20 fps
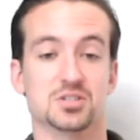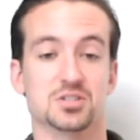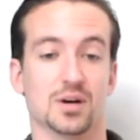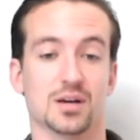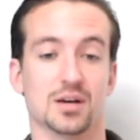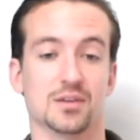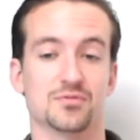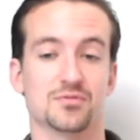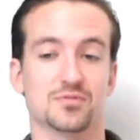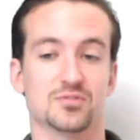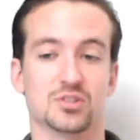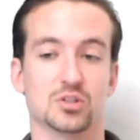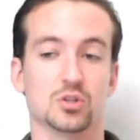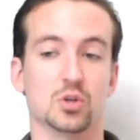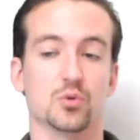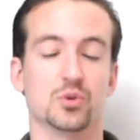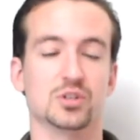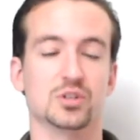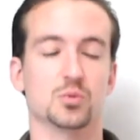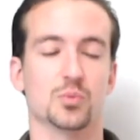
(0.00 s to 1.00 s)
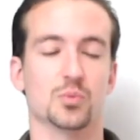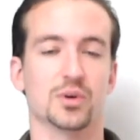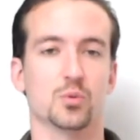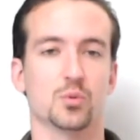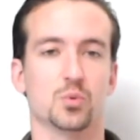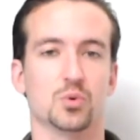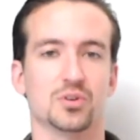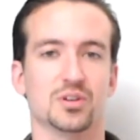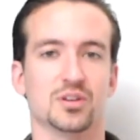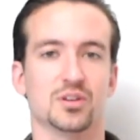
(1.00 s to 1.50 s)
So I see no reason why they
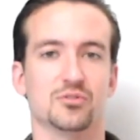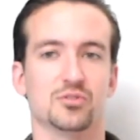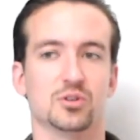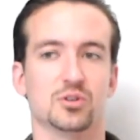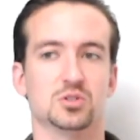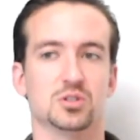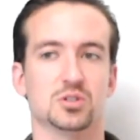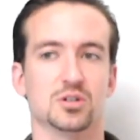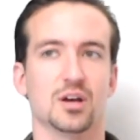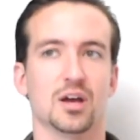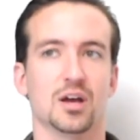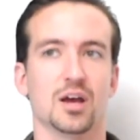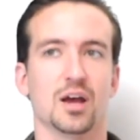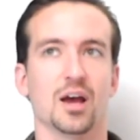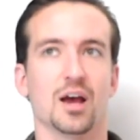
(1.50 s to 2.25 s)
wouldn't in the future.